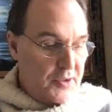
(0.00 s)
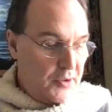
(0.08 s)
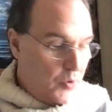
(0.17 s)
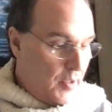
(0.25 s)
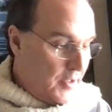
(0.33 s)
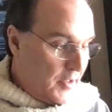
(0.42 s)

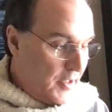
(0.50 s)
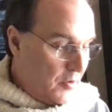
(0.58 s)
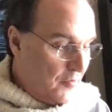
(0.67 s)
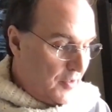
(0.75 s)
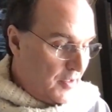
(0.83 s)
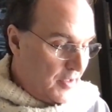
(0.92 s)
People are
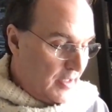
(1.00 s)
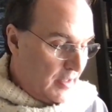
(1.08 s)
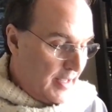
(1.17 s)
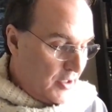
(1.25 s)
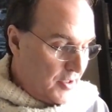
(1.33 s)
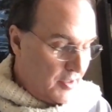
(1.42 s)
asking if they're
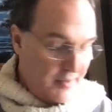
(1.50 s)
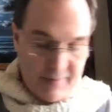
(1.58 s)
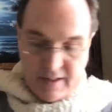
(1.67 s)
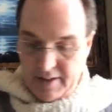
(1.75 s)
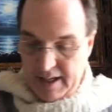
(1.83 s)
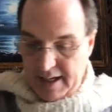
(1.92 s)
still trying
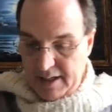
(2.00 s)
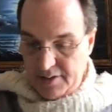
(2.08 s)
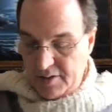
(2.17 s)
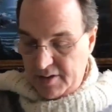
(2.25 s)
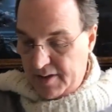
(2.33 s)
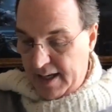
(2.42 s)
to interfere in
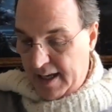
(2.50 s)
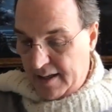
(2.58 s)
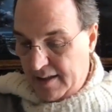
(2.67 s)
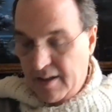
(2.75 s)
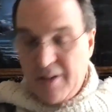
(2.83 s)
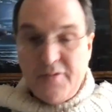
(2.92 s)
the
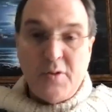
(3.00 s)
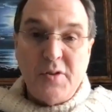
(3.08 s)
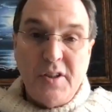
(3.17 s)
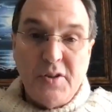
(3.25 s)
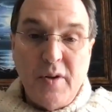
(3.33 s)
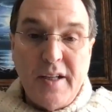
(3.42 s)
election, and the
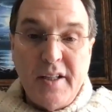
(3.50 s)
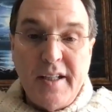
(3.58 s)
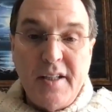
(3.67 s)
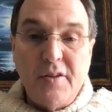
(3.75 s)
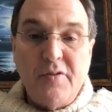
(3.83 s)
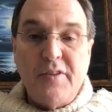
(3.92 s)
answer to
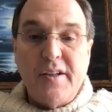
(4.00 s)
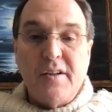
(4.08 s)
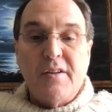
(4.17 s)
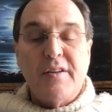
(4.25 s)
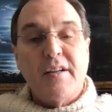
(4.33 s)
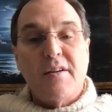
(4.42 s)
that,
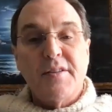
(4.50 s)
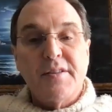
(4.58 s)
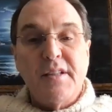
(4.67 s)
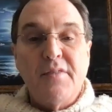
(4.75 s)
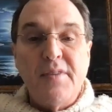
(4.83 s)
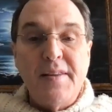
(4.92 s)
if they're still
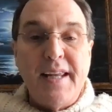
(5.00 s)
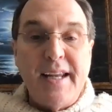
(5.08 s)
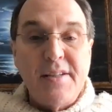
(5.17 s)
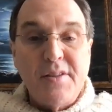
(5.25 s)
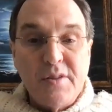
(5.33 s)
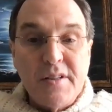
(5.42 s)
trying to
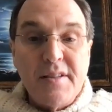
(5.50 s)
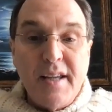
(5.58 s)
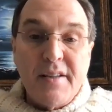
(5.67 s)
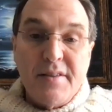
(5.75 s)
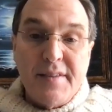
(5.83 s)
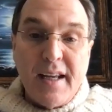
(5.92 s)
interfere in
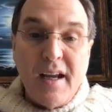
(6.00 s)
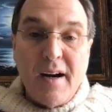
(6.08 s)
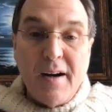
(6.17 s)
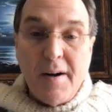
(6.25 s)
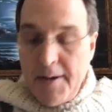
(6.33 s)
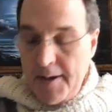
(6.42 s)
our stuff,
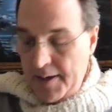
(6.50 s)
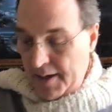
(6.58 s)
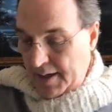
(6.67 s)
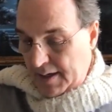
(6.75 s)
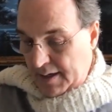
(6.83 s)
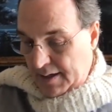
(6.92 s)
and the answer
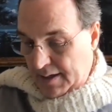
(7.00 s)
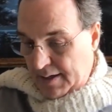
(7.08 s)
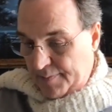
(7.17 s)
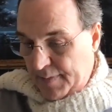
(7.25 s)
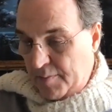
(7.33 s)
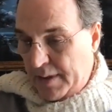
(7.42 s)
is yes,
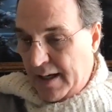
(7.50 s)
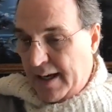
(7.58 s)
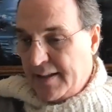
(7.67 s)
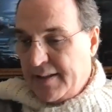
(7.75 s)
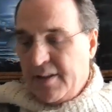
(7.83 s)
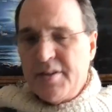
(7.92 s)
they are.
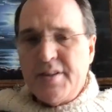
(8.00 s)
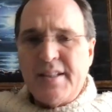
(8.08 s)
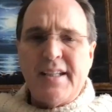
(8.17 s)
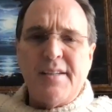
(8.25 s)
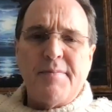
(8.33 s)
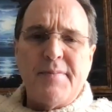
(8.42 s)

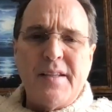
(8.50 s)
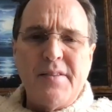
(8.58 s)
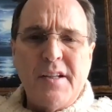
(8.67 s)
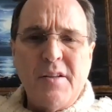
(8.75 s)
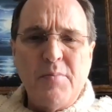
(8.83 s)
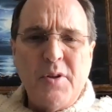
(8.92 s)

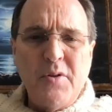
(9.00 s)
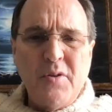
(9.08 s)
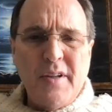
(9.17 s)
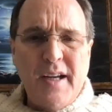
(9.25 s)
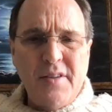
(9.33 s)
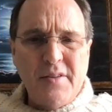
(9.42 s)
But I
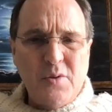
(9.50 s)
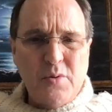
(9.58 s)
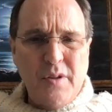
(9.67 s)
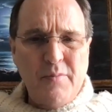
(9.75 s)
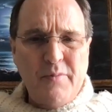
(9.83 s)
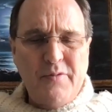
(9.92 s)
still see
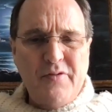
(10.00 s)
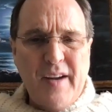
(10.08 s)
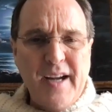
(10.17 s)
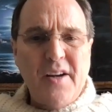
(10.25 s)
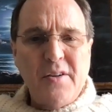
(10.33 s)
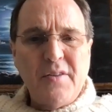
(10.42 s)
the
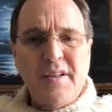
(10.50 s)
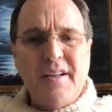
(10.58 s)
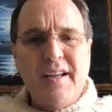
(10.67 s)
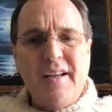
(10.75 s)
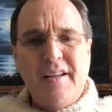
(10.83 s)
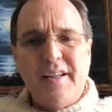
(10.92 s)
computer guy
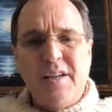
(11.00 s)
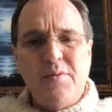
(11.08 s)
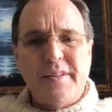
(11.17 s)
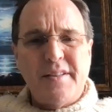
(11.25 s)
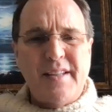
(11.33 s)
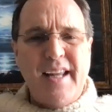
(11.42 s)
that Trump
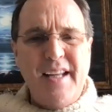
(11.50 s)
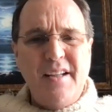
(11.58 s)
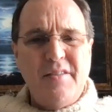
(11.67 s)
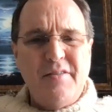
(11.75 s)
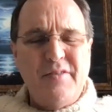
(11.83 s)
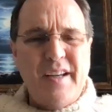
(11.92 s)

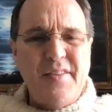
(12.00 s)
fired.